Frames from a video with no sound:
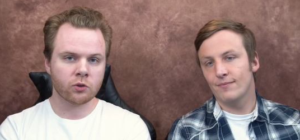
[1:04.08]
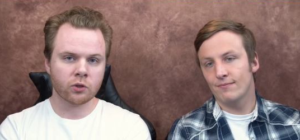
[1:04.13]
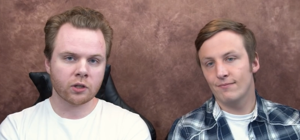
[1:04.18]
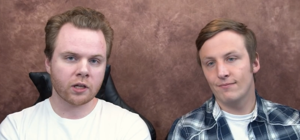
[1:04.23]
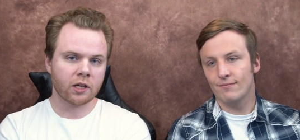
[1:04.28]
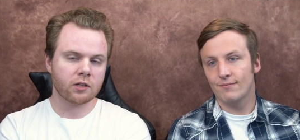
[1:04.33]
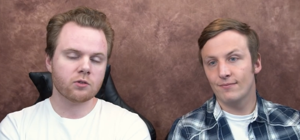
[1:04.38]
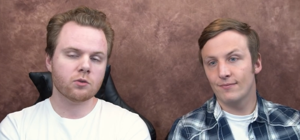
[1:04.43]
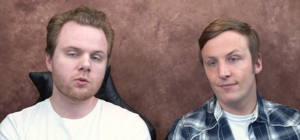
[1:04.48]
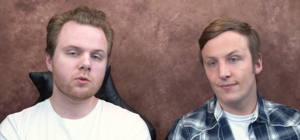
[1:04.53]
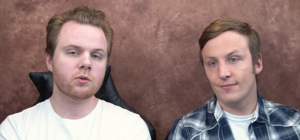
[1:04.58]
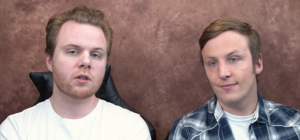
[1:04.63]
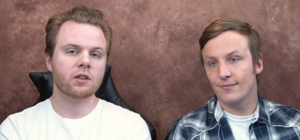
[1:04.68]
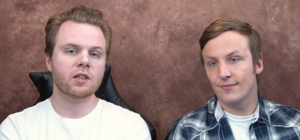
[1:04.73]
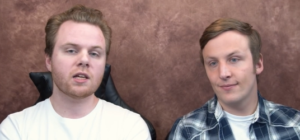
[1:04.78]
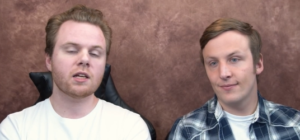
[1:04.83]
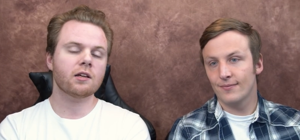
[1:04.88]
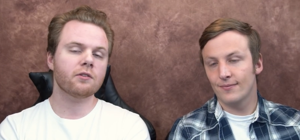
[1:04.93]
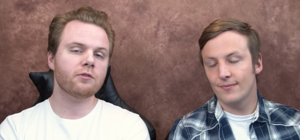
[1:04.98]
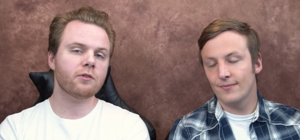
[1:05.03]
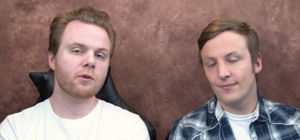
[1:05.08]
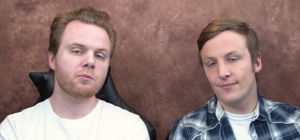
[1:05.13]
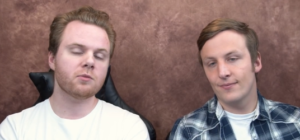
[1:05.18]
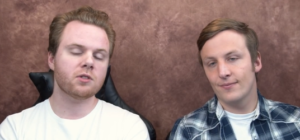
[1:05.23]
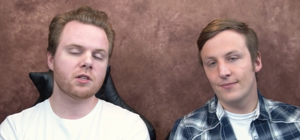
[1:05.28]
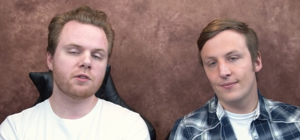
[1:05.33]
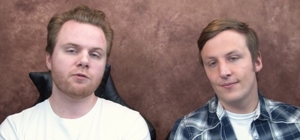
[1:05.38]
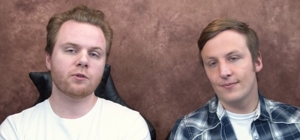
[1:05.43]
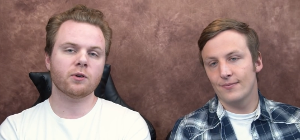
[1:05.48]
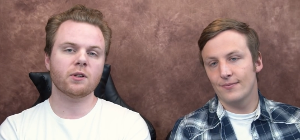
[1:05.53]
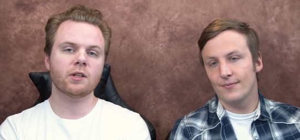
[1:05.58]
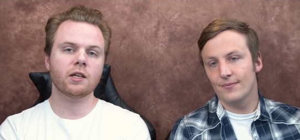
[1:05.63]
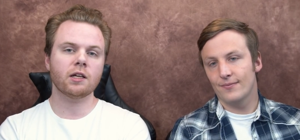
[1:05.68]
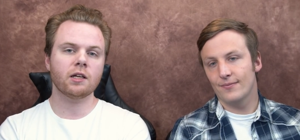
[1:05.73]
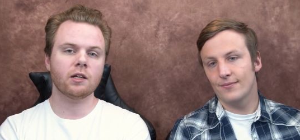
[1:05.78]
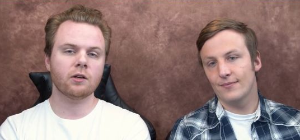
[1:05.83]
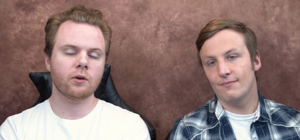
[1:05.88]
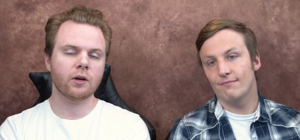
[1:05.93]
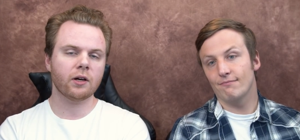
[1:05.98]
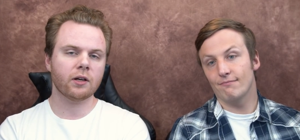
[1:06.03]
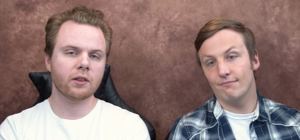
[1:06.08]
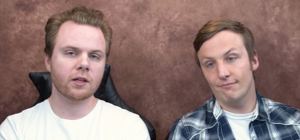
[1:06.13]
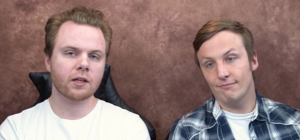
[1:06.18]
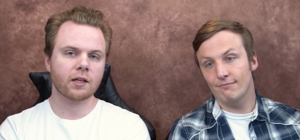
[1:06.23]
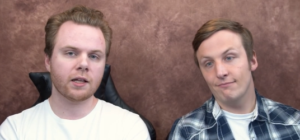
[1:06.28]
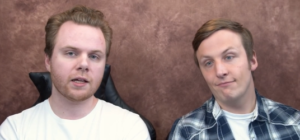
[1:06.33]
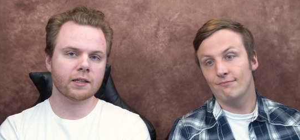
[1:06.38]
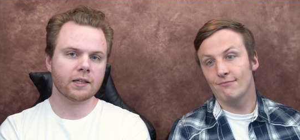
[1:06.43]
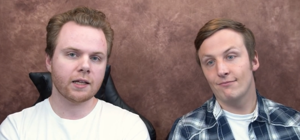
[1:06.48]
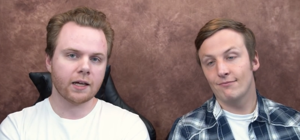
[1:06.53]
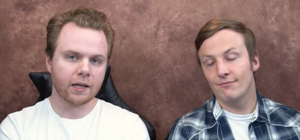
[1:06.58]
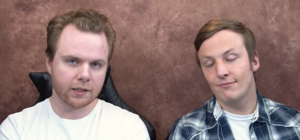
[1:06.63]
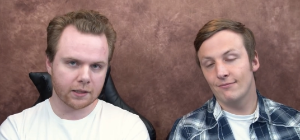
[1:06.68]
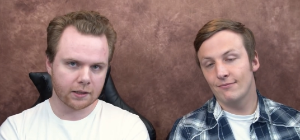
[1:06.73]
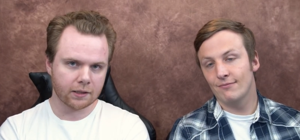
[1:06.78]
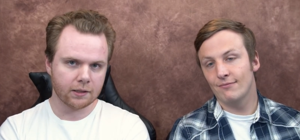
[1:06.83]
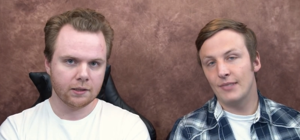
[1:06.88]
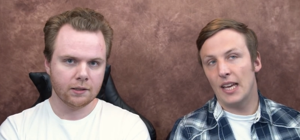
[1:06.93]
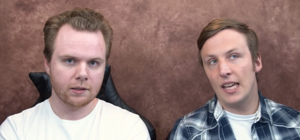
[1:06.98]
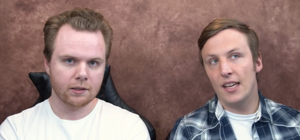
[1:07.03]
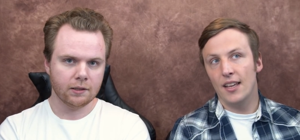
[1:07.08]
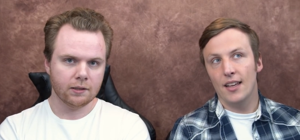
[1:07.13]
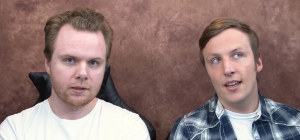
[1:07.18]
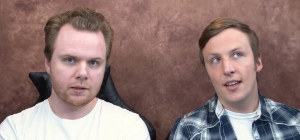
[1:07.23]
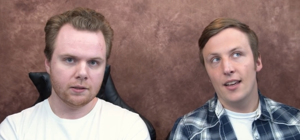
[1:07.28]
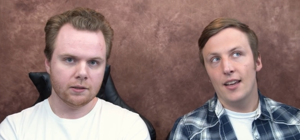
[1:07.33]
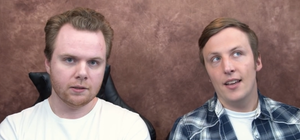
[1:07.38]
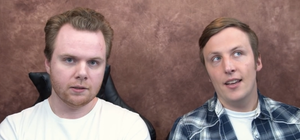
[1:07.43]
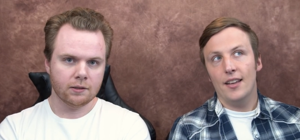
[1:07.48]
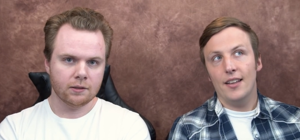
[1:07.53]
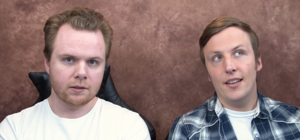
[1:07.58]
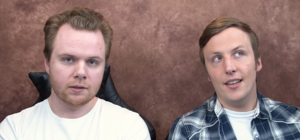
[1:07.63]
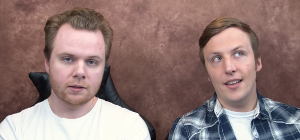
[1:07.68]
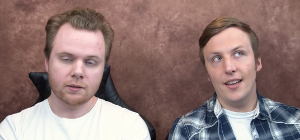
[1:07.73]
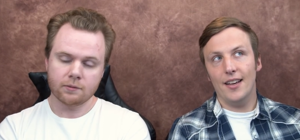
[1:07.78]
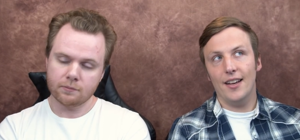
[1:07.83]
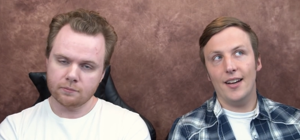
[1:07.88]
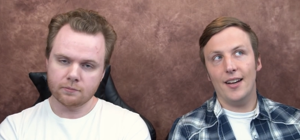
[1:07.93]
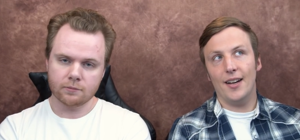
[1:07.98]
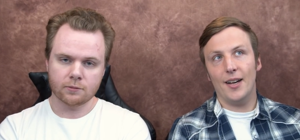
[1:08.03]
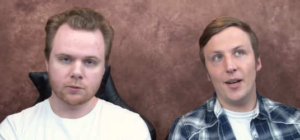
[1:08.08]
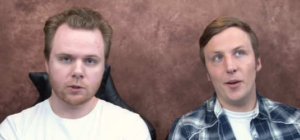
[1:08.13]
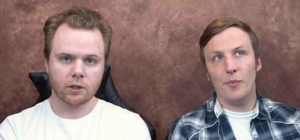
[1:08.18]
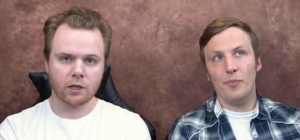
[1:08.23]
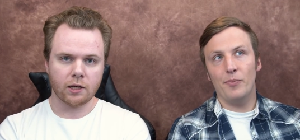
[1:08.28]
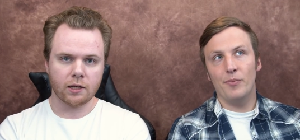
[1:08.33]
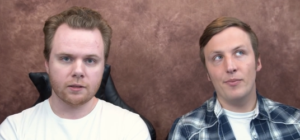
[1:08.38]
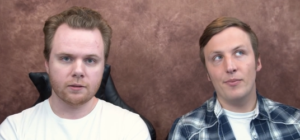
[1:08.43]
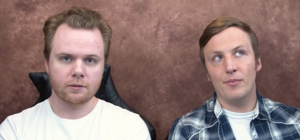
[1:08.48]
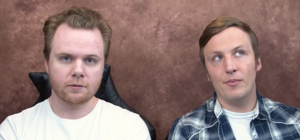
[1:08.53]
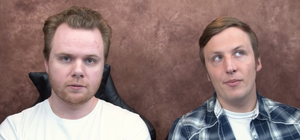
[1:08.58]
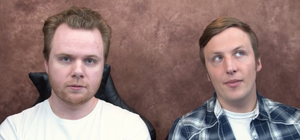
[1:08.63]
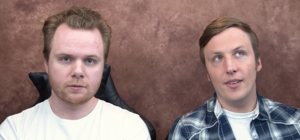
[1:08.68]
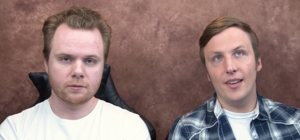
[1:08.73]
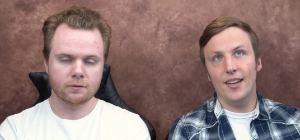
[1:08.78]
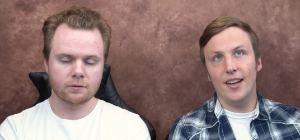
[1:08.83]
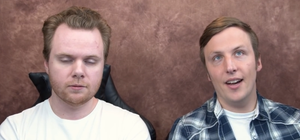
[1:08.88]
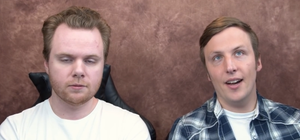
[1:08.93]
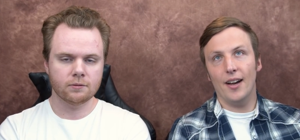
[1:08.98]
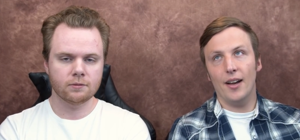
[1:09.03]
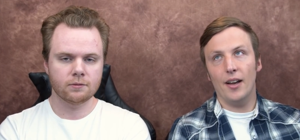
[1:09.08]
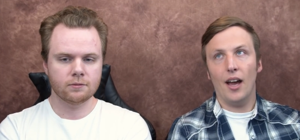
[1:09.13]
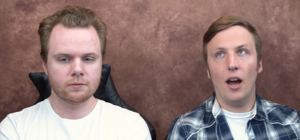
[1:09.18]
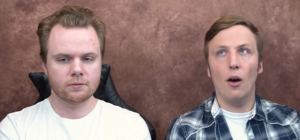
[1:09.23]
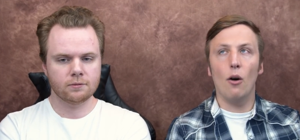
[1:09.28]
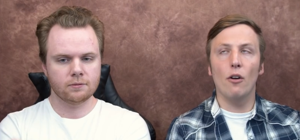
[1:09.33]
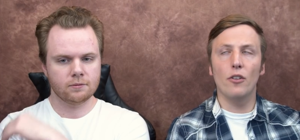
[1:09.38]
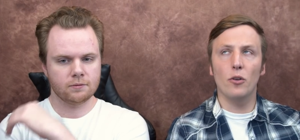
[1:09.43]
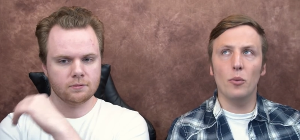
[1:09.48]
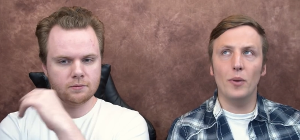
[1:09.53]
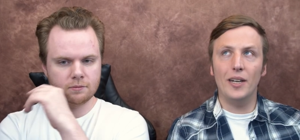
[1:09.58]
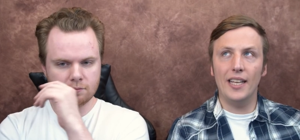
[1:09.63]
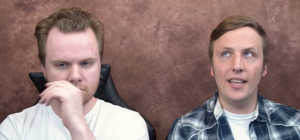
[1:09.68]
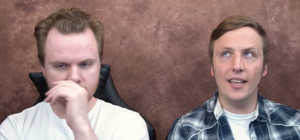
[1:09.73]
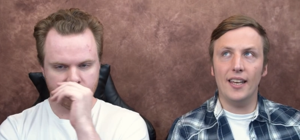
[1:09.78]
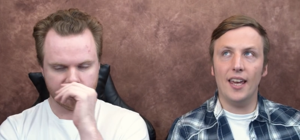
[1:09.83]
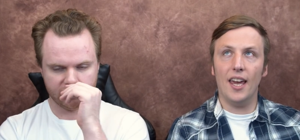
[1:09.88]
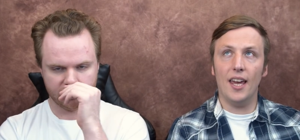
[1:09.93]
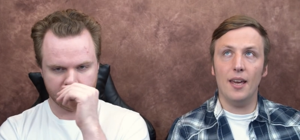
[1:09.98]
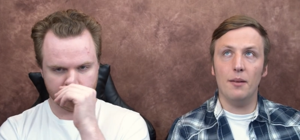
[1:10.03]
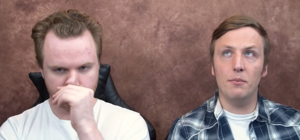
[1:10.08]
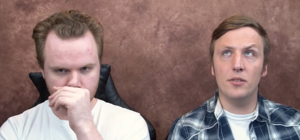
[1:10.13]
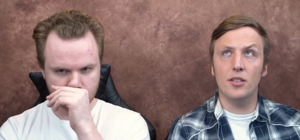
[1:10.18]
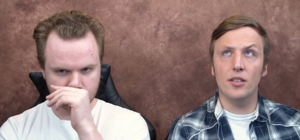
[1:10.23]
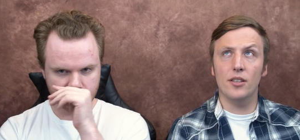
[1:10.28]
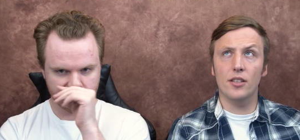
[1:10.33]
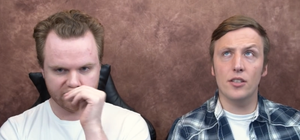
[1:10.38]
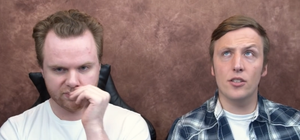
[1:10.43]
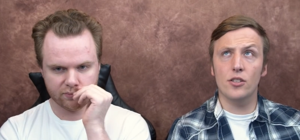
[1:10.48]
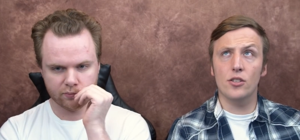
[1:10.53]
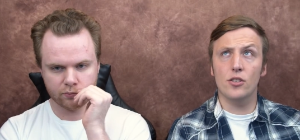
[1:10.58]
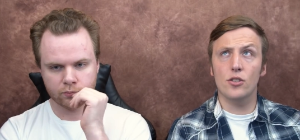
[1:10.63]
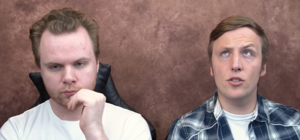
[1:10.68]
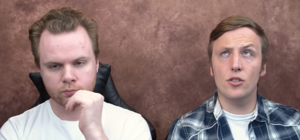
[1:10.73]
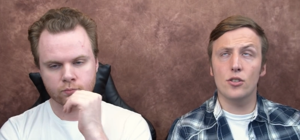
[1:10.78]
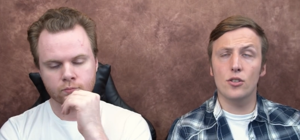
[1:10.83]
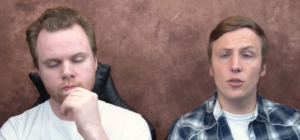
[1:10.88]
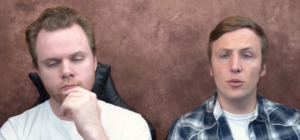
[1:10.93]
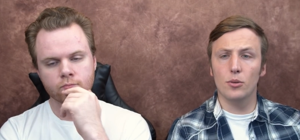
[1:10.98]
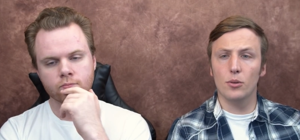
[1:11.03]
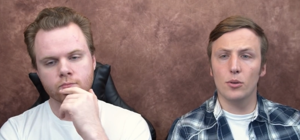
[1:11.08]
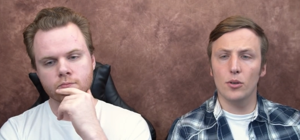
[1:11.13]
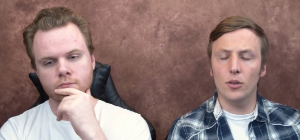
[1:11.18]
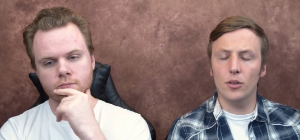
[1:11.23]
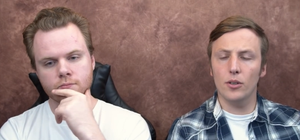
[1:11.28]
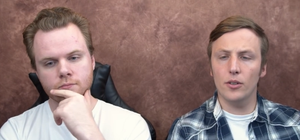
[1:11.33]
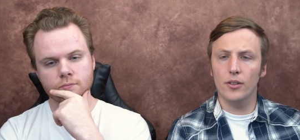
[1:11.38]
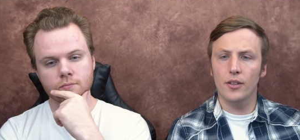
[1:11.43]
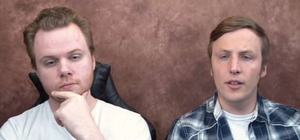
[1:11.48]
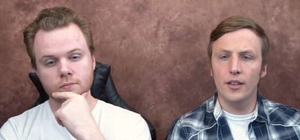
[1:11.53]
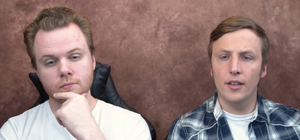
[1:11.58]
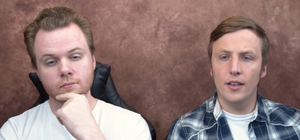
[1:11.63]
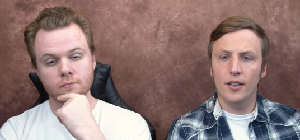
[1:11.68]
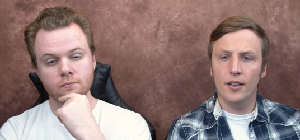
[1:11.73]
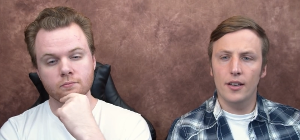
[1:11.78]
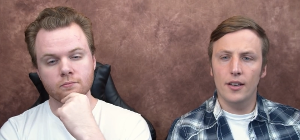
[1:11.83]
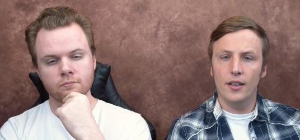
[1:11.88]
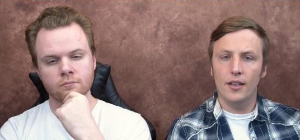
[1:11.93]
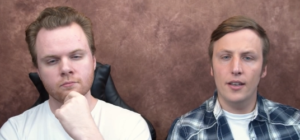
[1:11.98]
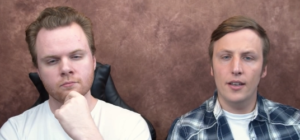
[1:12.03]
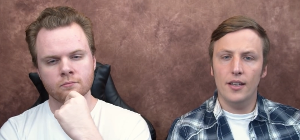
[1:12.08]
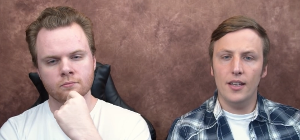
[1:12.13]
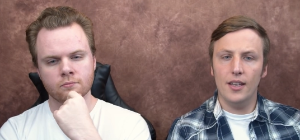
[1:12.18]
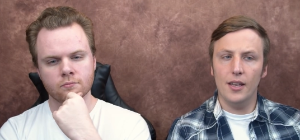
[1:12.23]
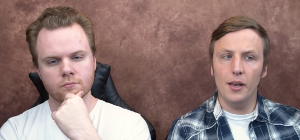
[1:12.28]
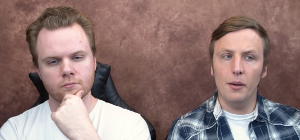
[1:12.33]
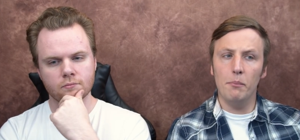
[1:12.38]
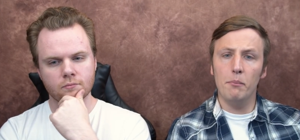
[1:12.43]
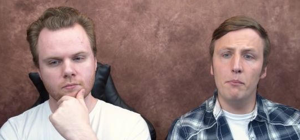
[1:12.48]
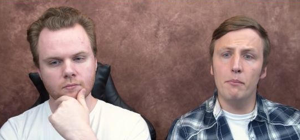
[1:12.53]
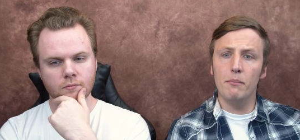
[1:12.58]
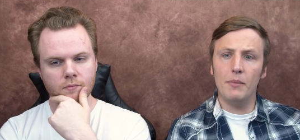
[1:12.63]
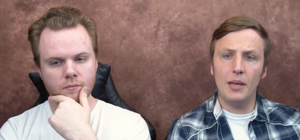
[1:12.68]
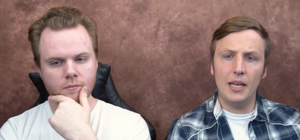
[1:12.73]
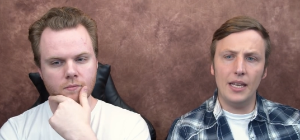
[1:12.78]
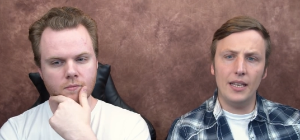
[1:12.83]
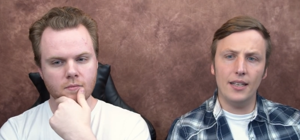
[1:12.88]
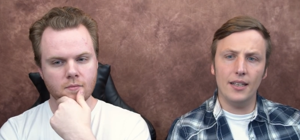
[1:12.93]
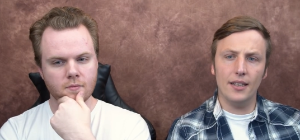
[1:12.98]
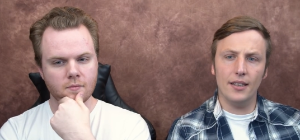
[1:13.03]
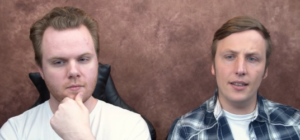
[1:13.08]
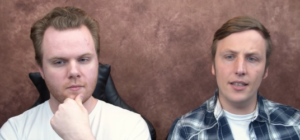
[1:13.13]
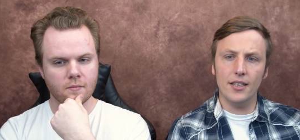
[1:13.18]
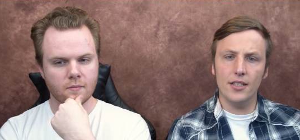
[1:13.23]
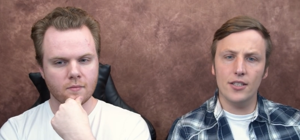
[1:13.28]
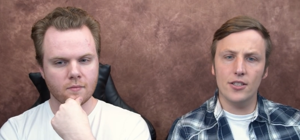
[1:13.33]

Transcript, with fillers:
Speaker 1: or get you to think of him differently or anything mm-hmm. like that.
Speaker 2: Yeah. Okay. Yeah. However, when he came to this school, mm-hmm. he immediately